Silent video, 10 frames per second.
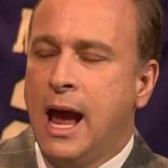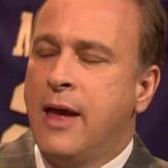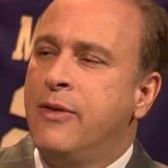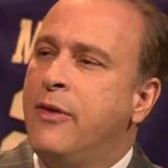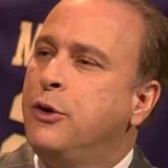
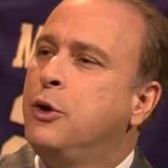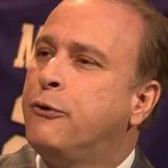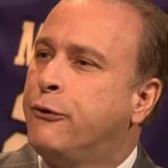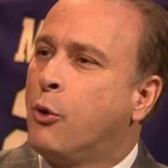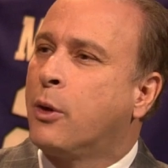And then the
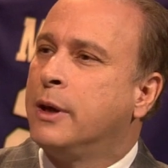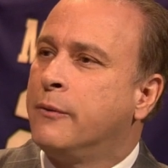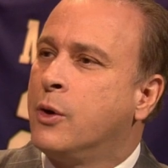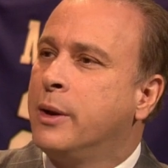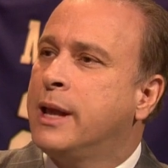euphoria
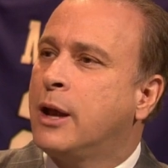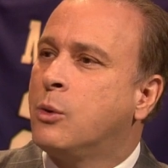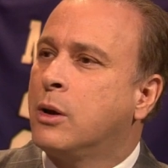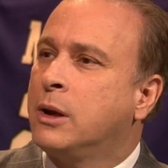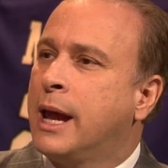of going down to
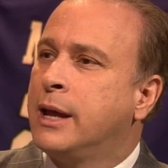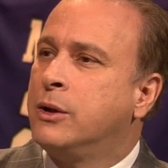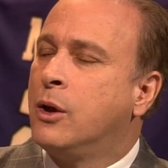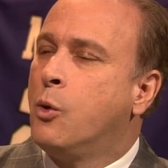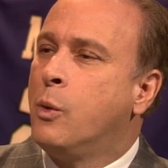
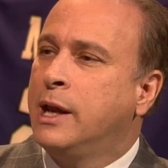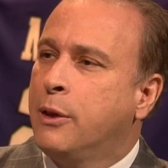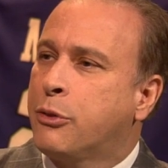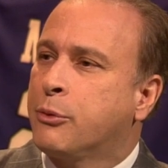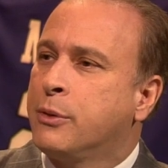Orlando,
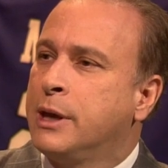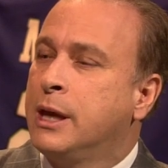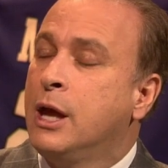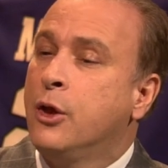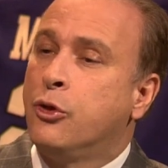winning three,